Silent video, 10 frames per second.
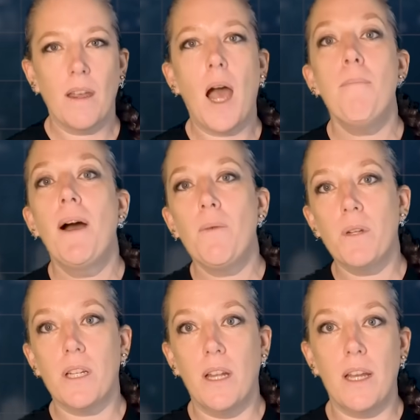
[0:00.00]
I might want
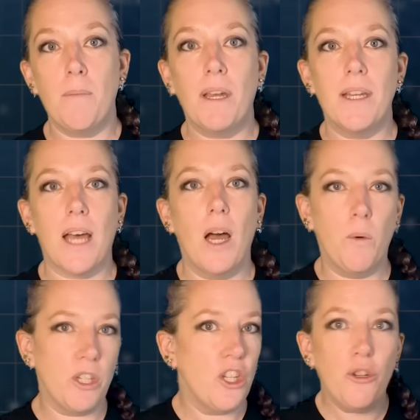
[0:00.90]
to learn it because I
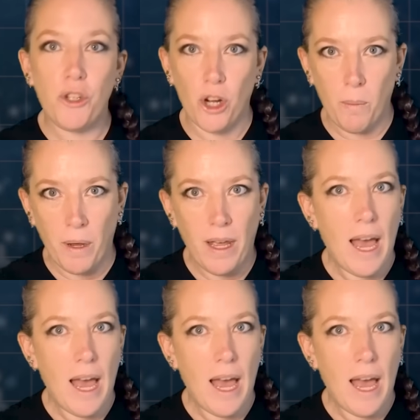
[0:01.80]
want a new job